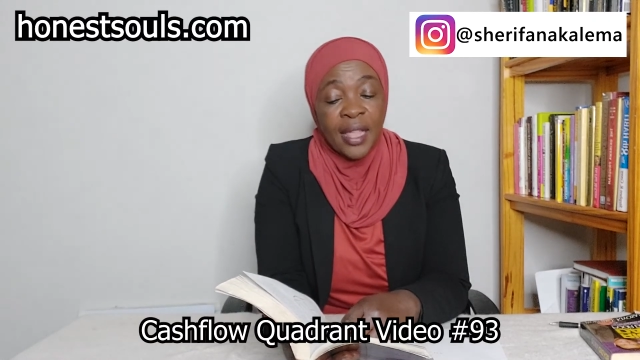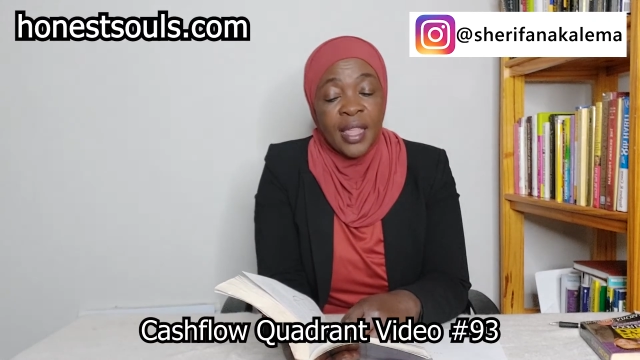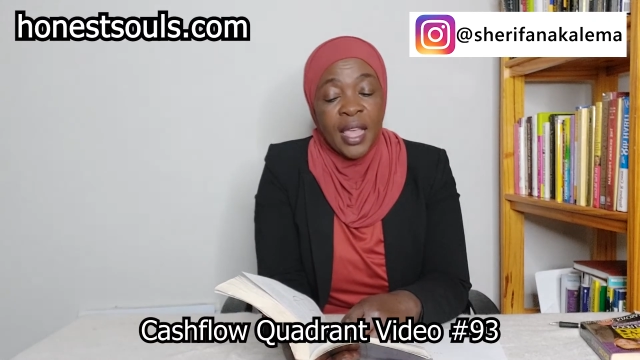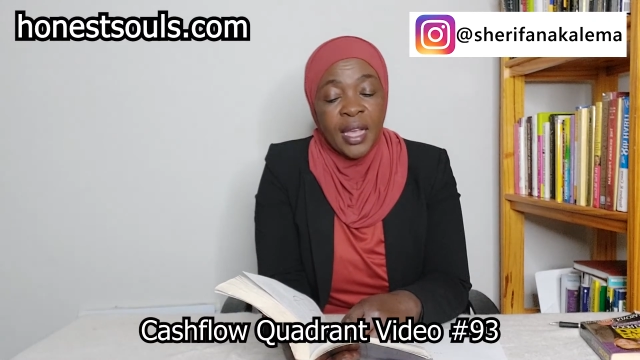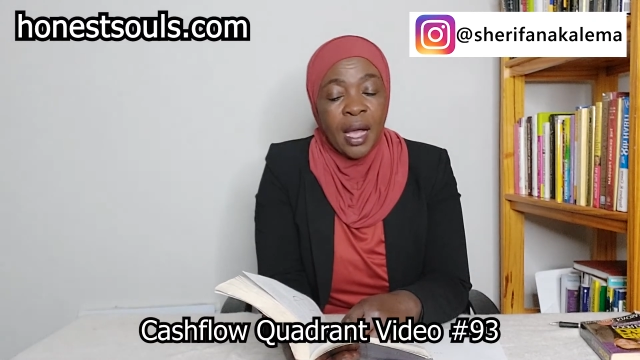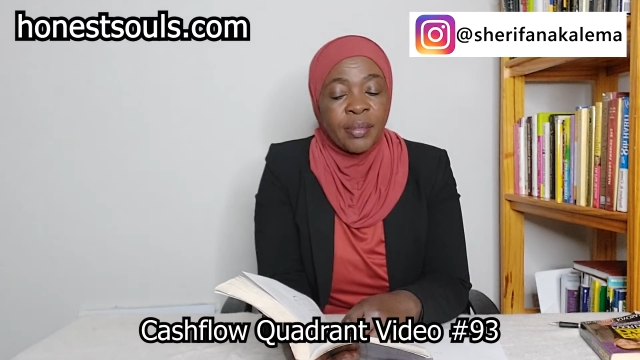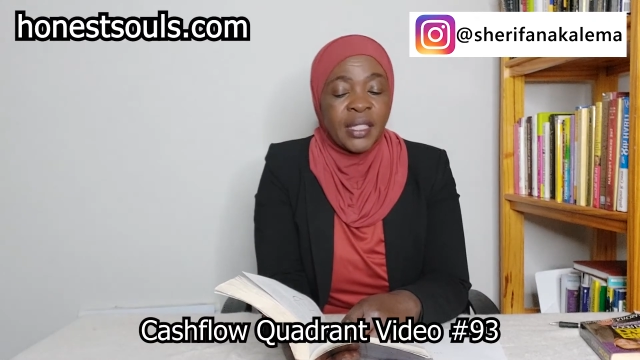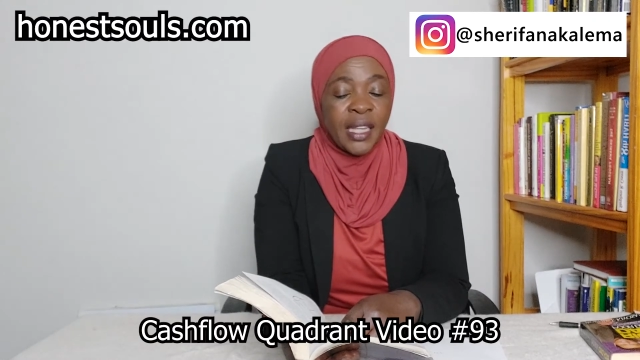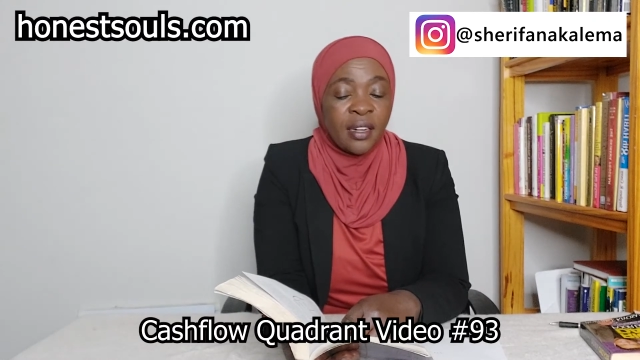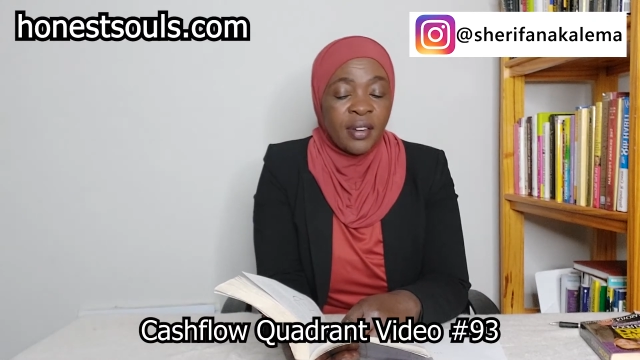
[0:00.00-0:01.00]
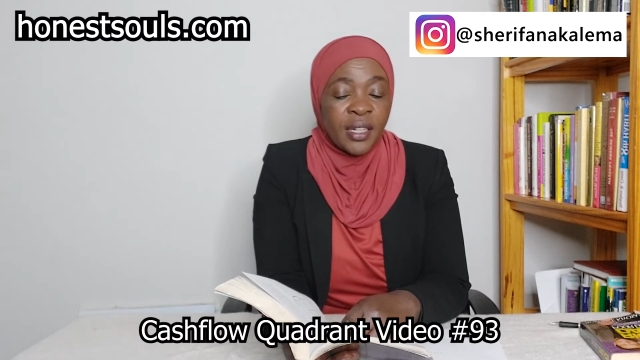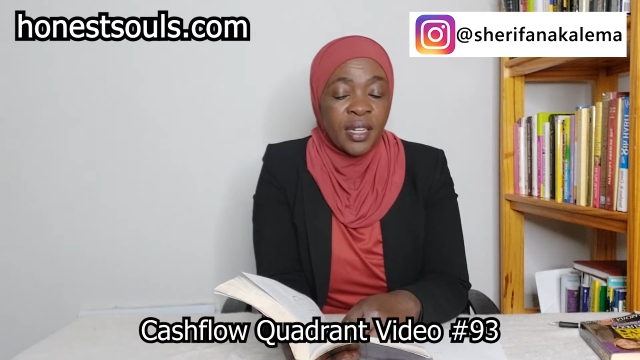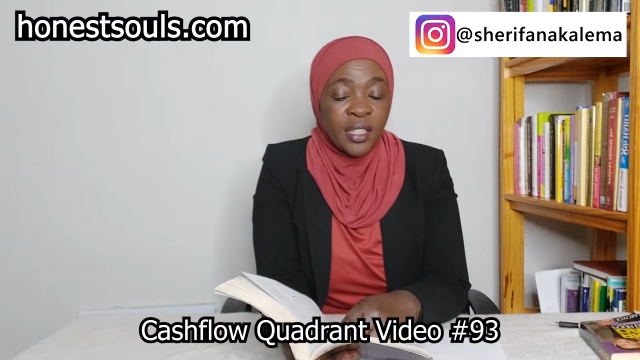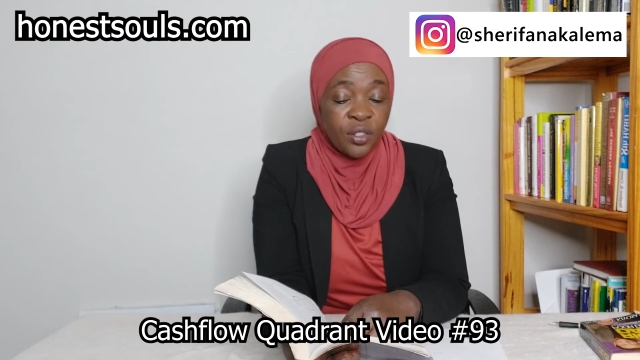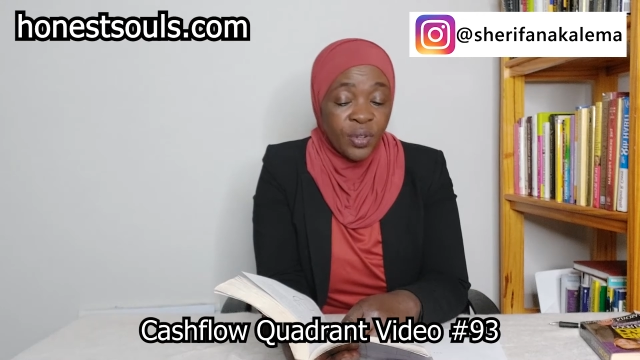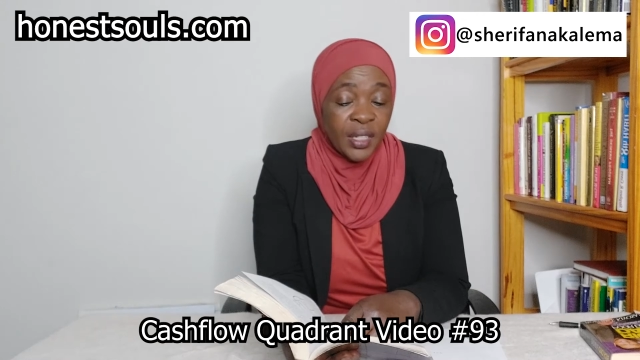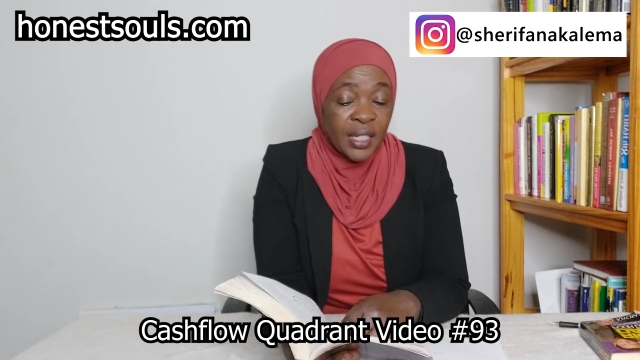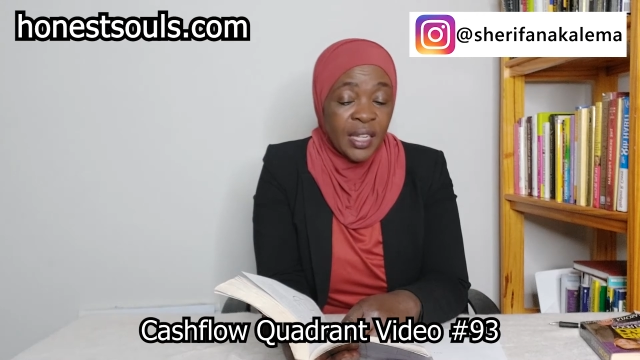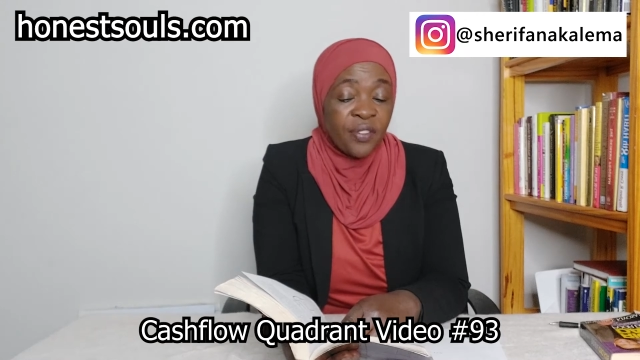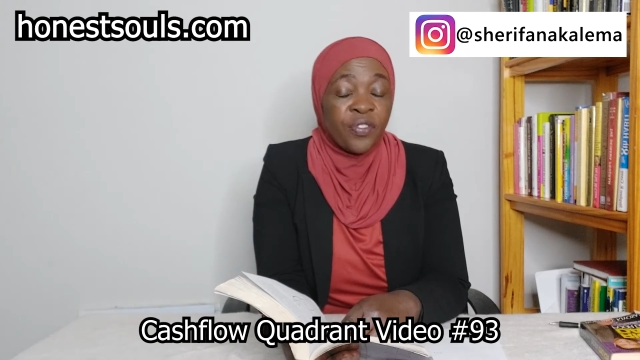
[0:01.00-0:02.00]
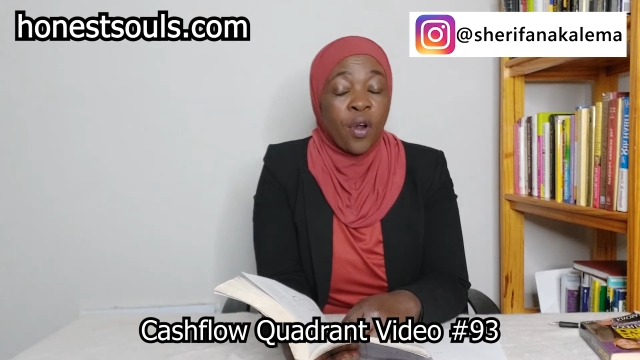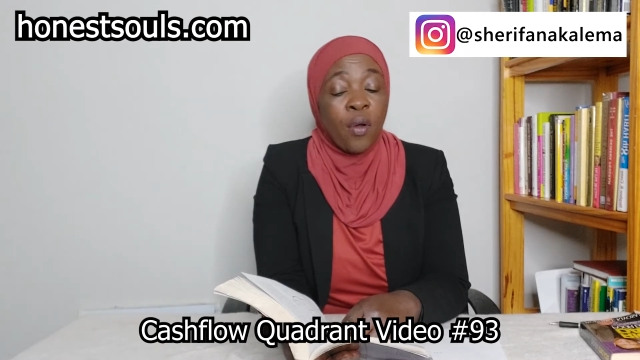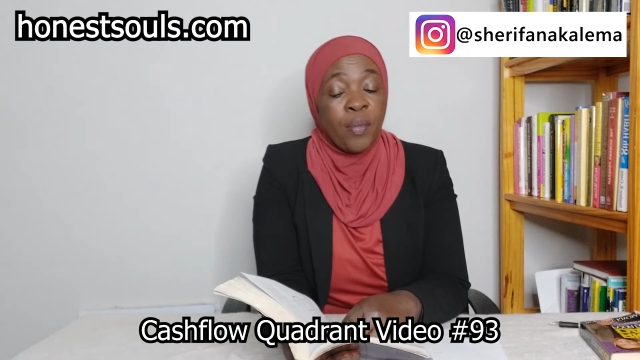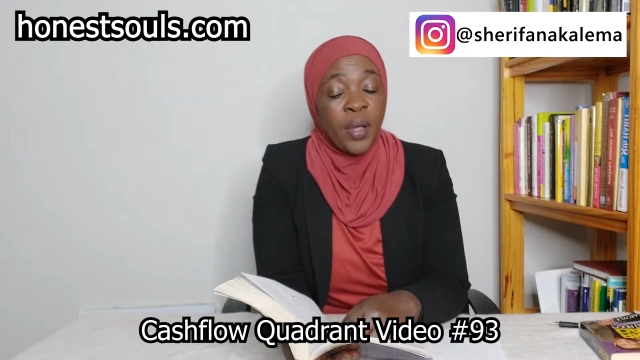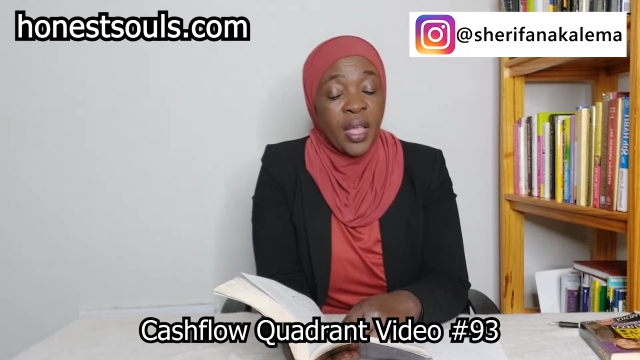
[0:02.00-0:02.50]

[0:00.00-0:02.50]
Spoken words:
the income generated is strictly from